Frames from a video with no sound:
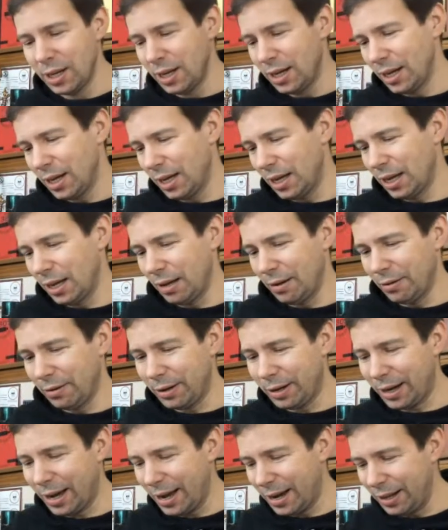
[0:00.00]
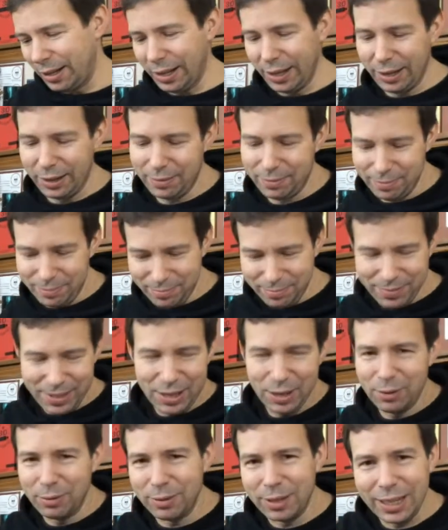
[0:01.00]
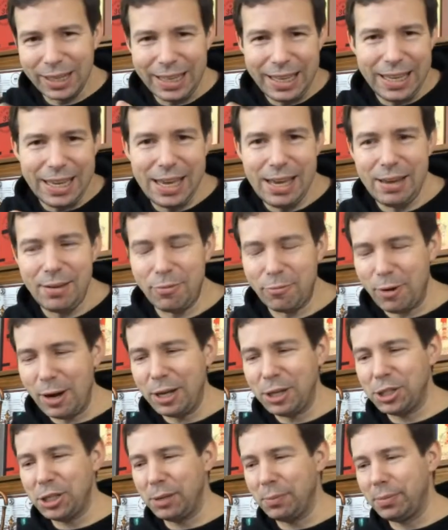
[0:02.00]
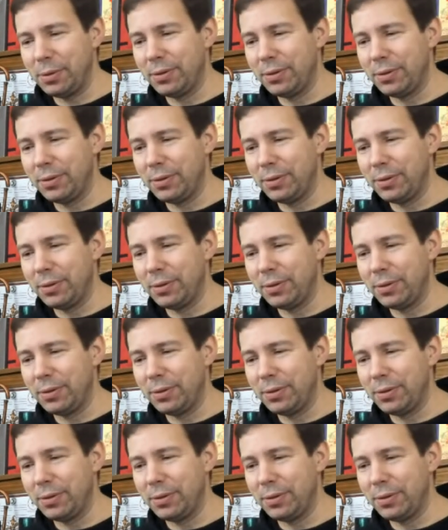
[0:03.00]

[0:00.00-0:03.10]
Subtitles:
kind of like, you know, cliquey friendship.